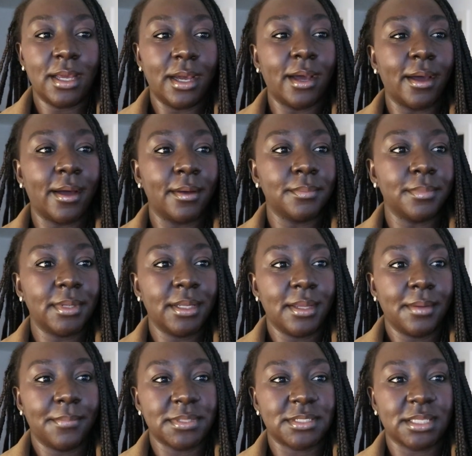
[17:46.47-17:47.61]
Um,
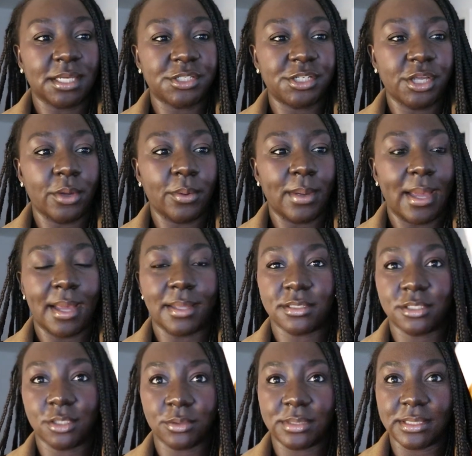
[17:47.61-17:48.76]
pistachio and
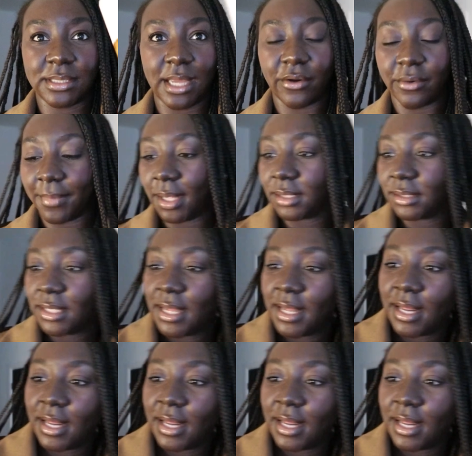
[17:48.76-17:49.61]
salted caramel.